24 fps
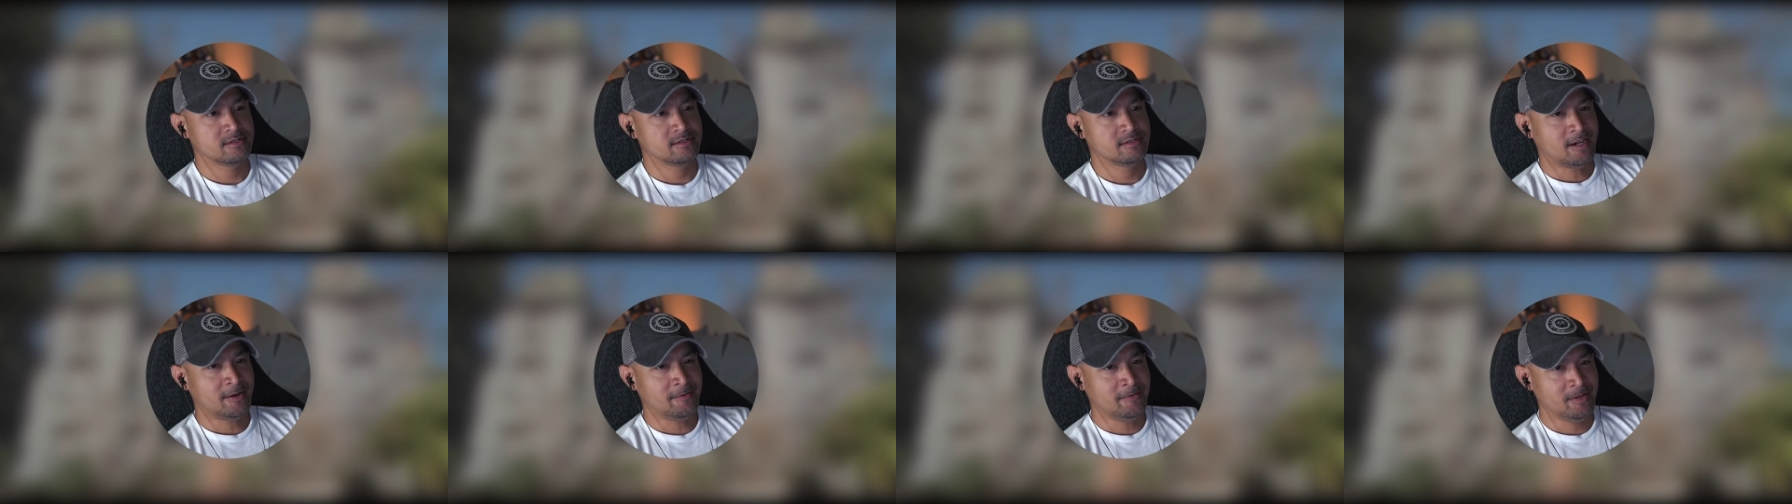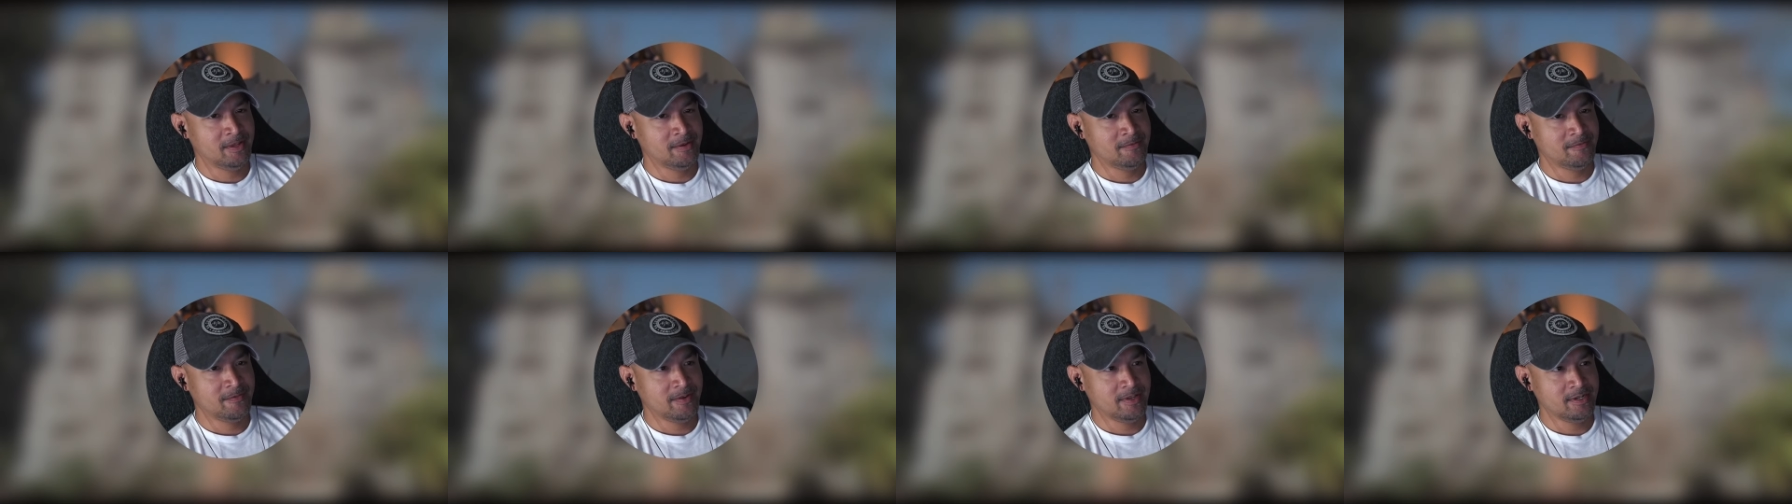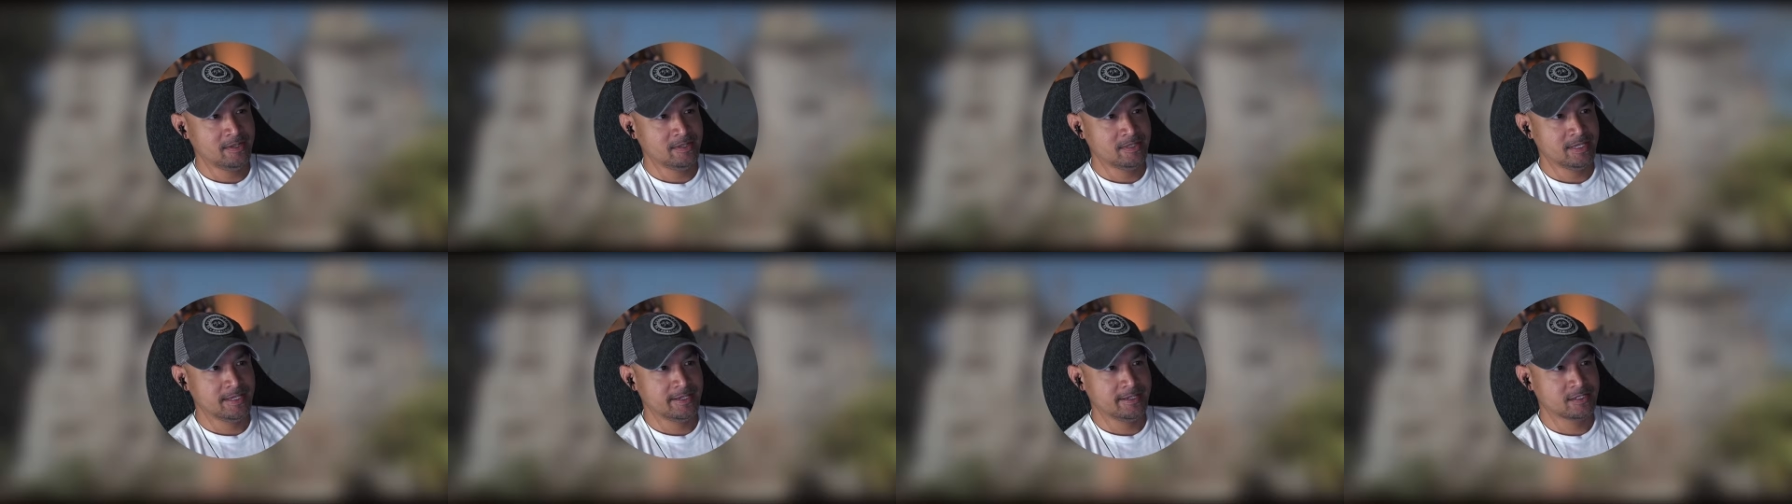If
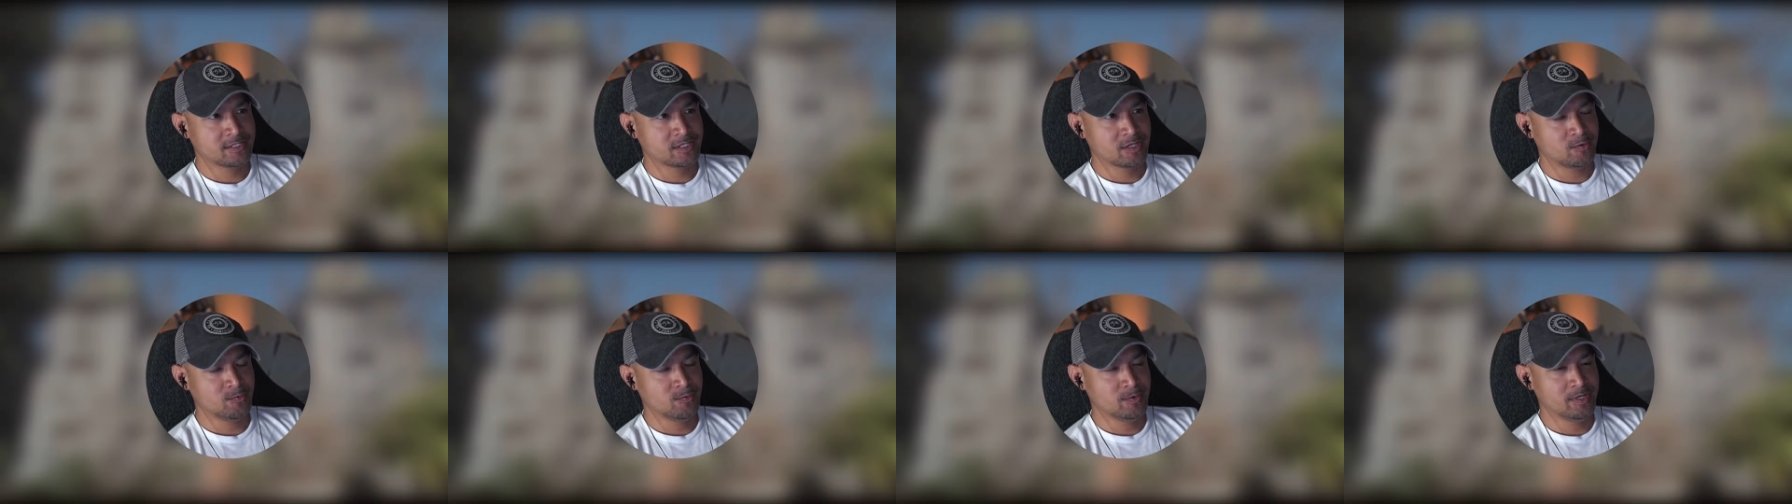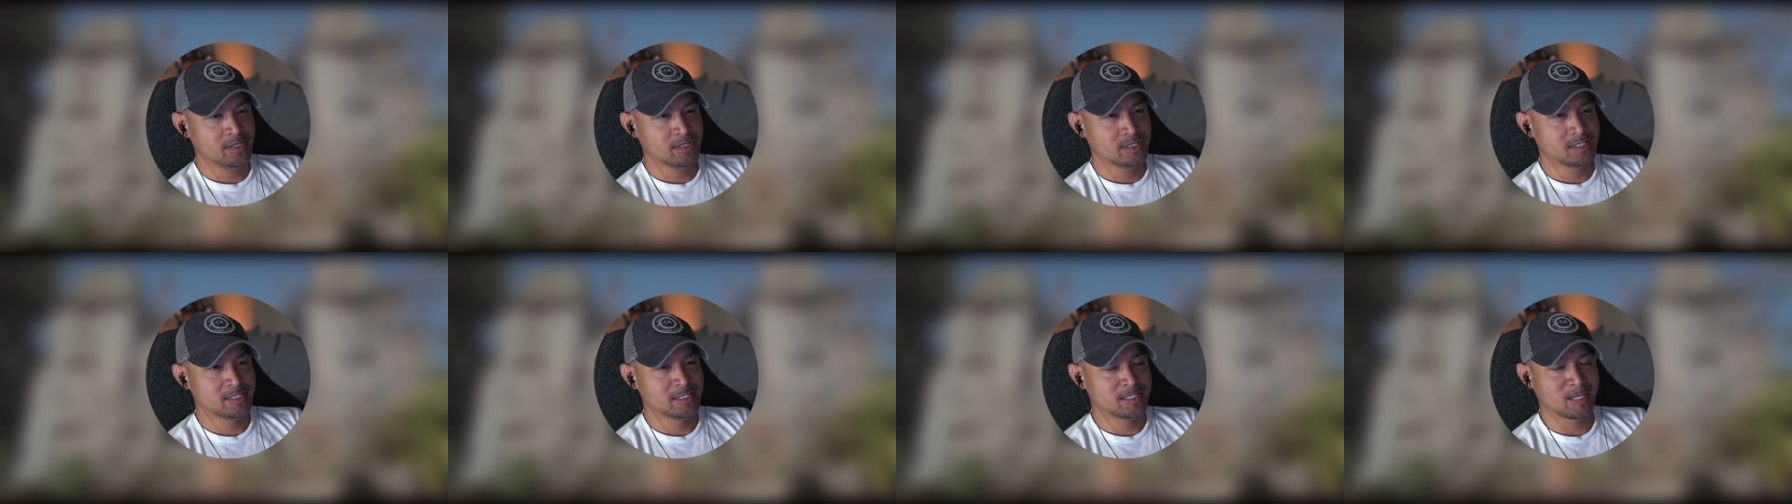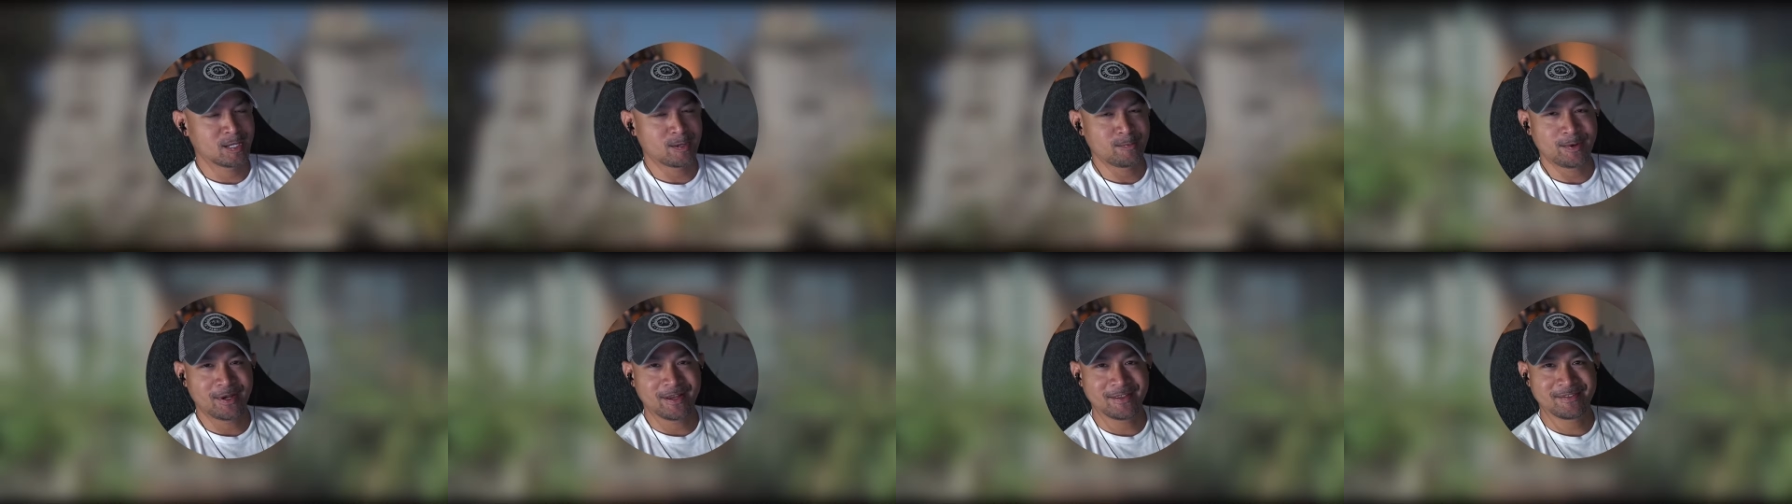anything is
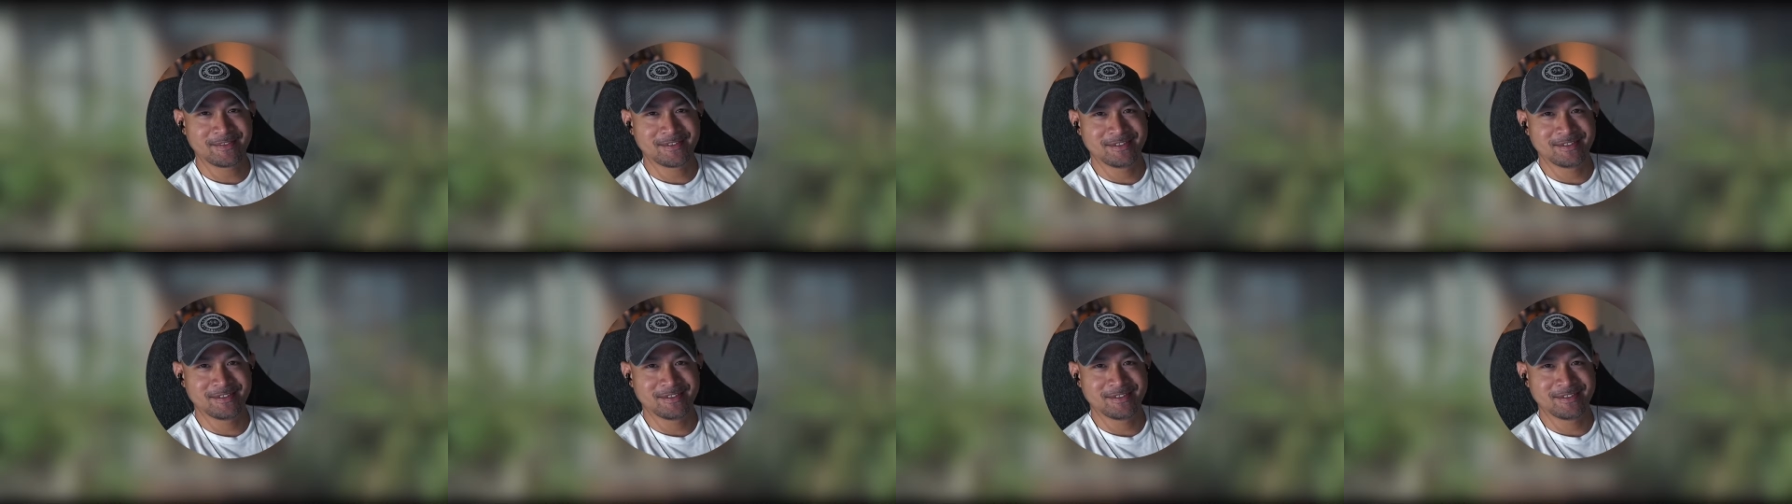unrealistic about